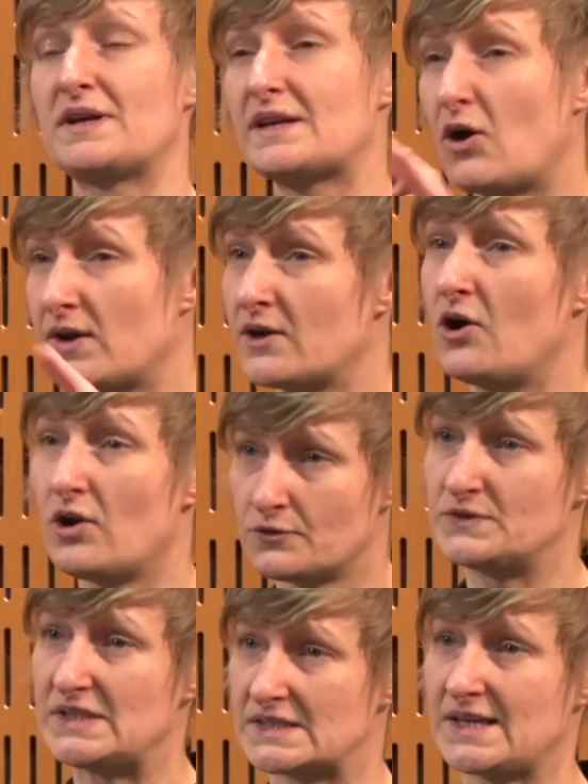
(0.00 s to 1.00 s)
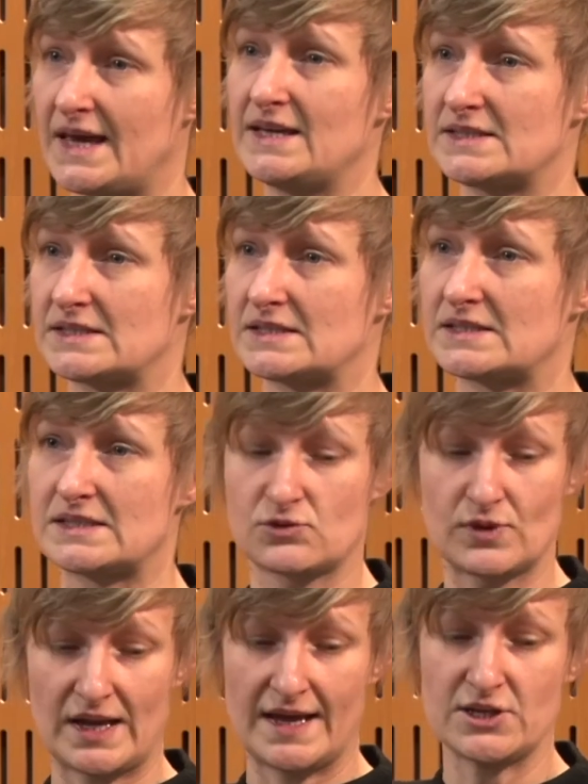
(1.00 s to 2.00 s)
And in all of these cases,
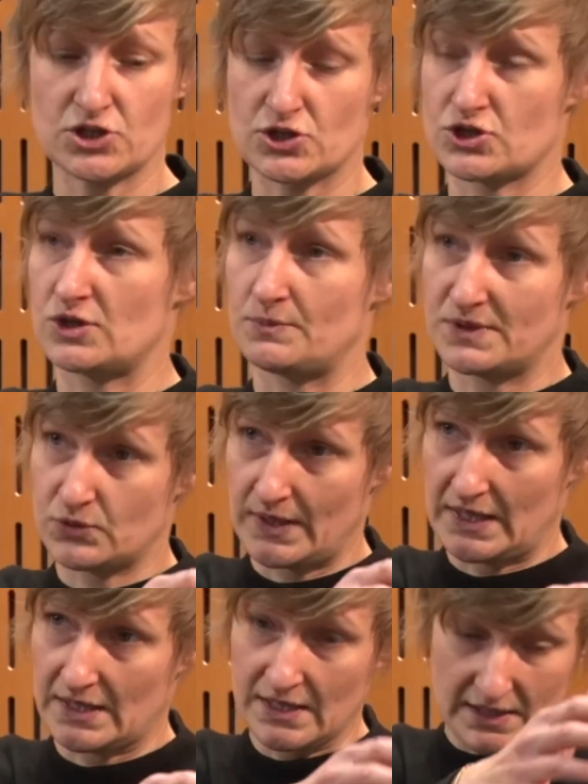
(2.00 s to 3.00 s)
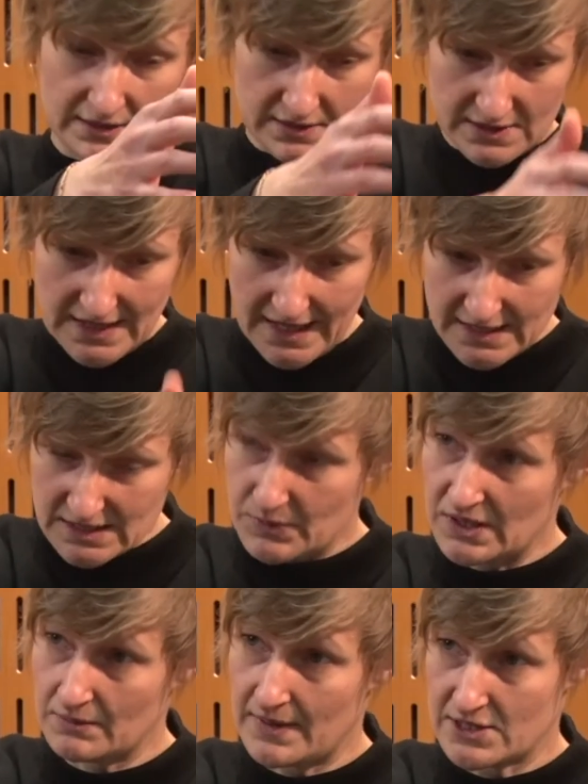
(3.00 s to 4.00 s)
this relationship between the data
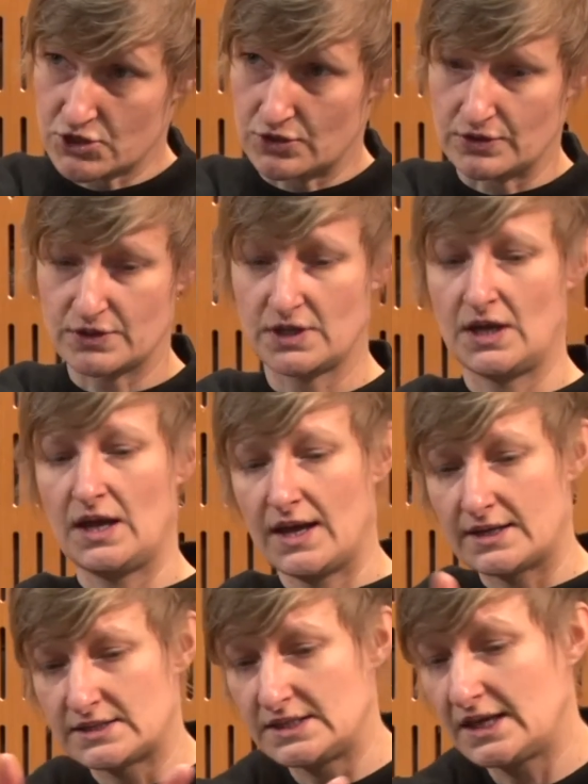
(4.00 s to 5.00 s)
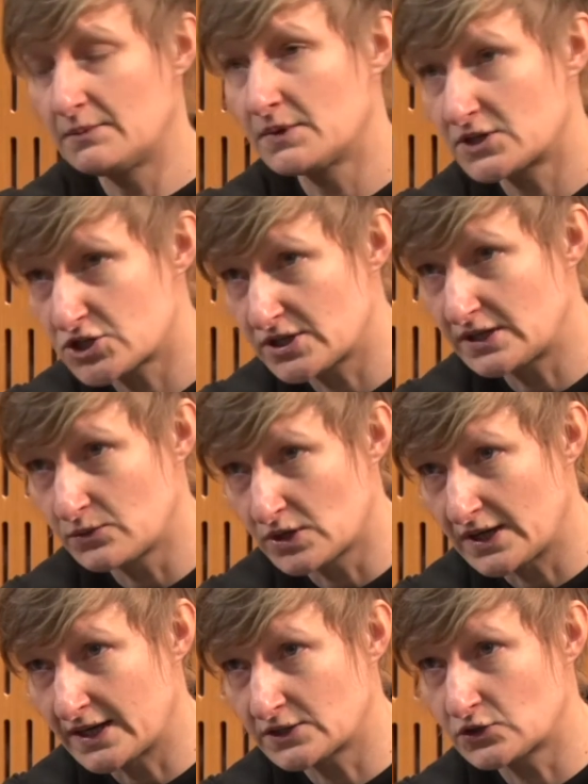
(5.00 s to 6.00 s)
being measured and the image that you would
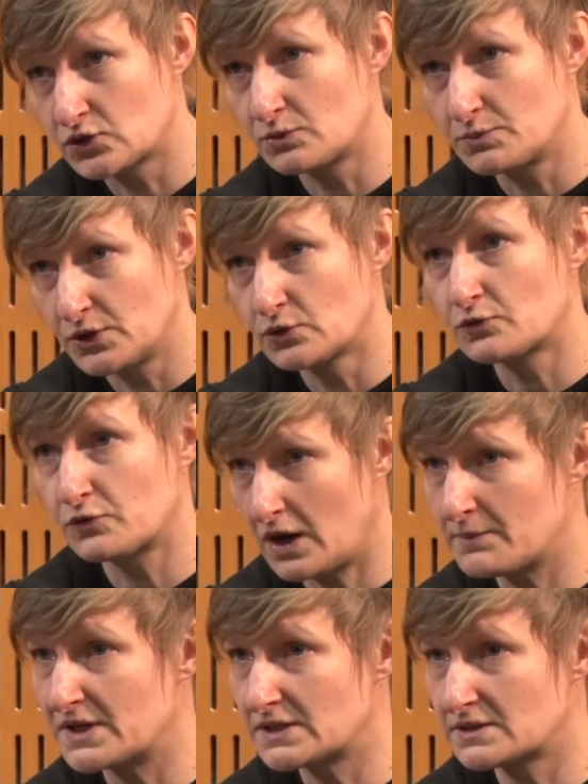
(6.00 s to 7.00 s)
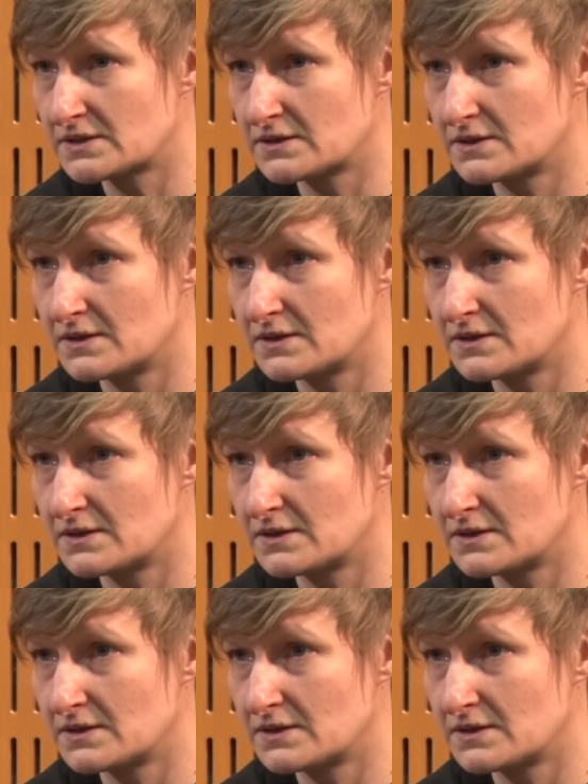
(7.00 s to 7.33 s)
like to compute from it